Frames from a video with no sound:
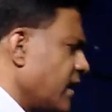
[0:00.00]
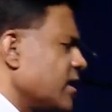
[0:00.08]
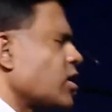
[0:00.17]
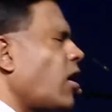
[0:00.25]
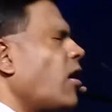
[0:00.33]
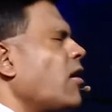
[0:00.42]

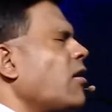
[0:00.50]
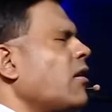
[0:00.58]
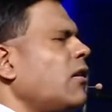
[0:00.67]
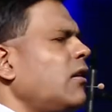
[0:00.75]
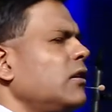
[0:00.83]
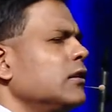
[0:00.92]
is
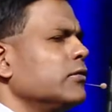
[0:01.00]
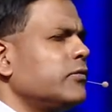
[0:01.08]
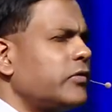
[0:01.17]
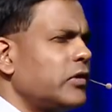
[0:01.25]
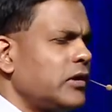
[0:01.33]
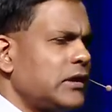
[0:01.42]
all the
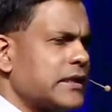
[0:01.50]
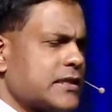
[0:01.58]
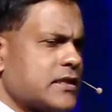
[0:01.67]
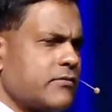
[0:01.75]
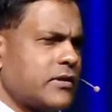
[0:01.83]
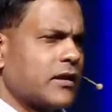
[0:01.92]

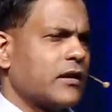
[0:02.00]
fullness of the